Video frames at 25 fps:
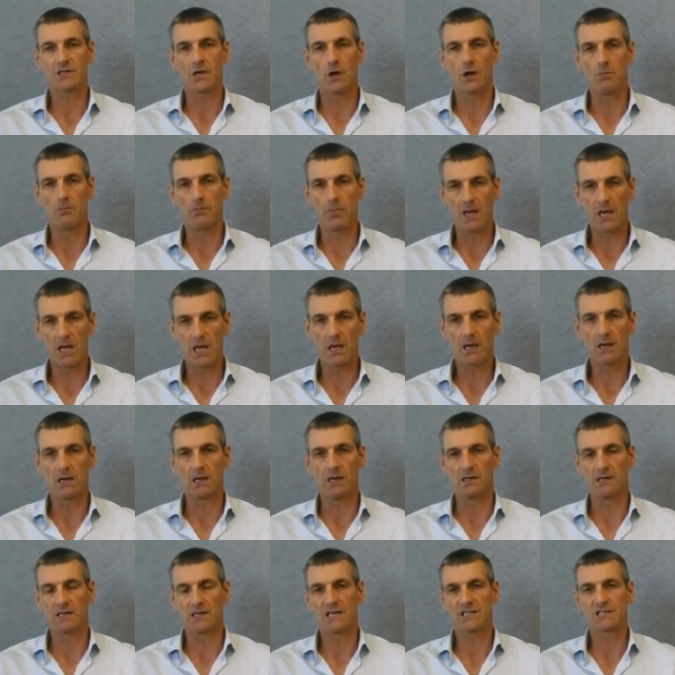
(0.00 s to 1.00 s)
so big,
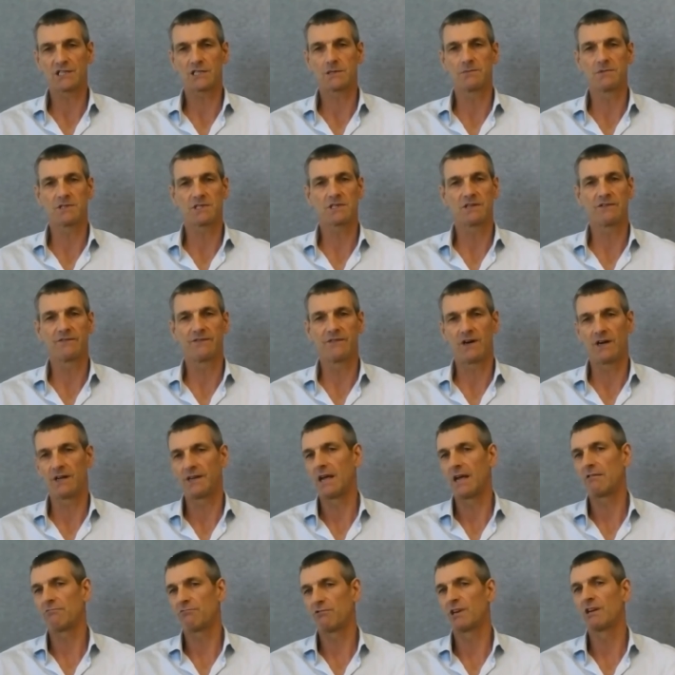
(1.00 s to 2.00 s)
and customers can
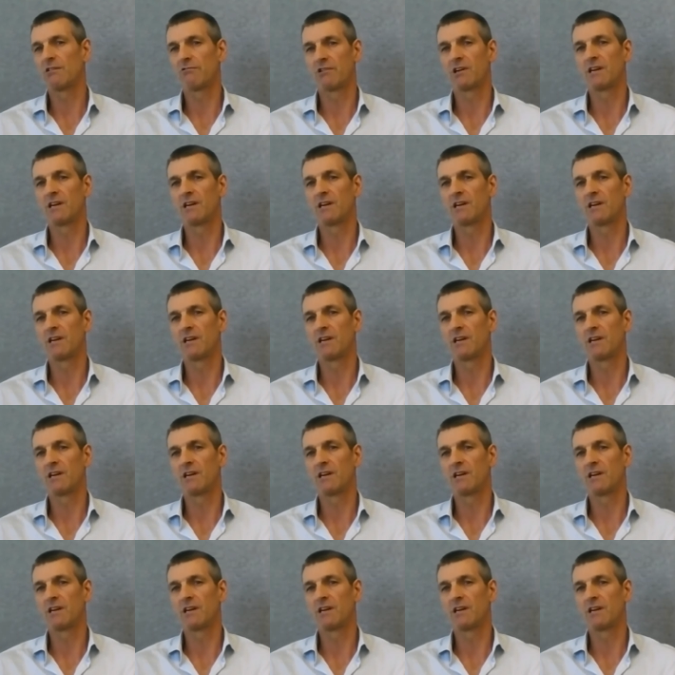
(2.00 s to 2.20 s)
find that really,